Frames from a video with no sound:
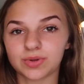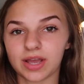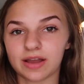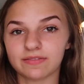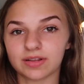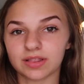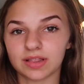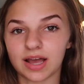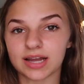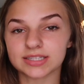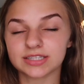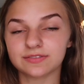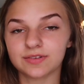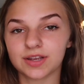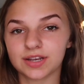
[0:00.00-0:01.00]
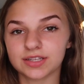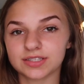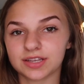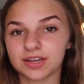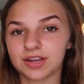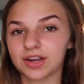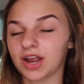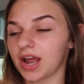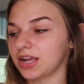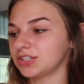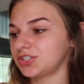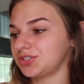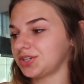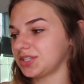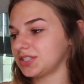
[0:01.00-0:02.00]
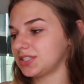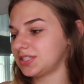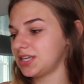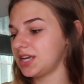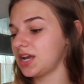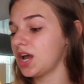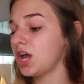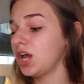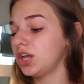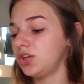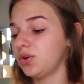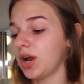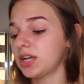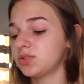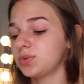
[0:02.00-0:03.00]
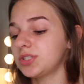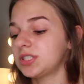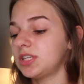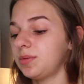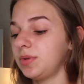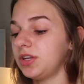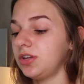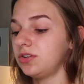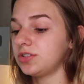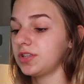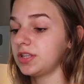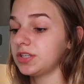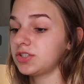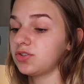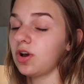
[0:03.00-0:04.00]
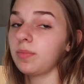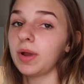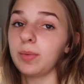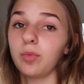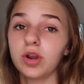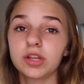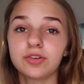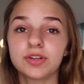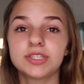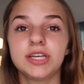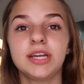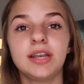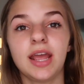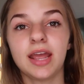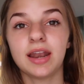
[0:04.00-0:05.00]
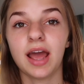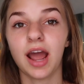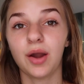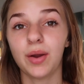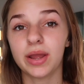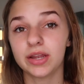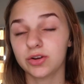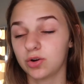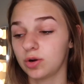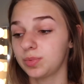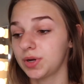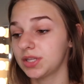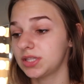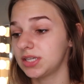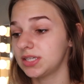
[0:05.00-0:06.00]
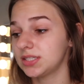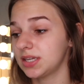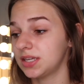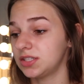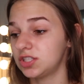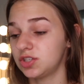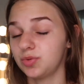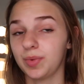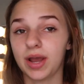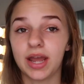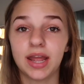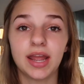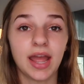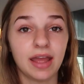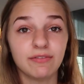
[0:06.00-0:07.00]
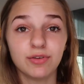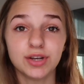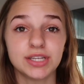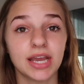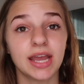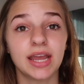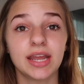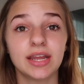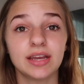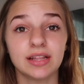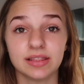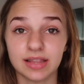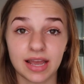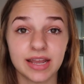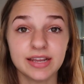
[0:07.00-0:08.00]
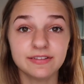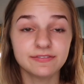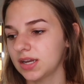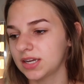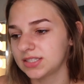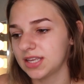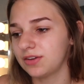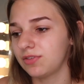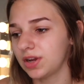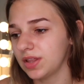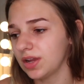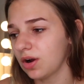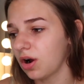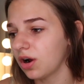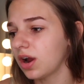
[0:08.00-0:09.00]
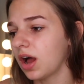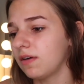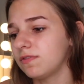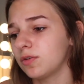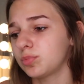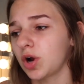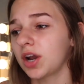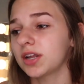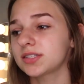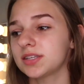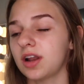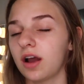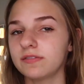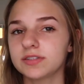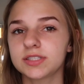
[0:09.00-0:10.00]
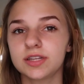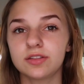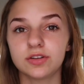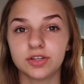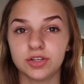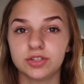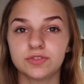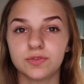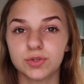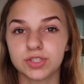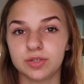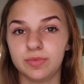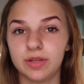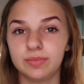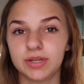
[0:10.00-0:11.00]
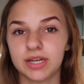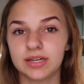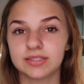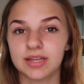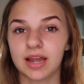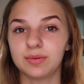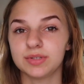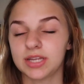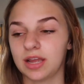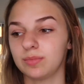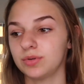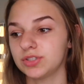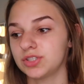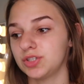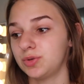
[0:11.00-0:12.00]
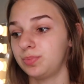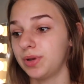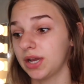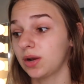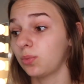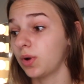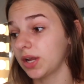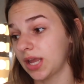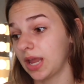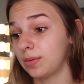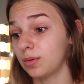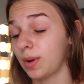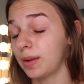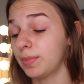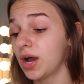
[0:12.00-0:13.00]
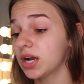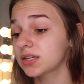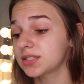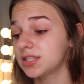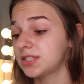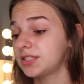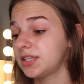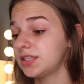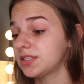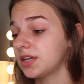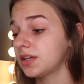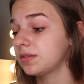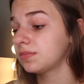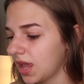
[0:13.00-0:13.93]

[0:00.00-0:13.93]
We have lots of goodies in here, as you can see. You guys will see me using these throughout my morning routine and how I incorporate these into my everyday life, because they really are helpful products, and obviously they're useful to me because I was able to pick what came in my box this season.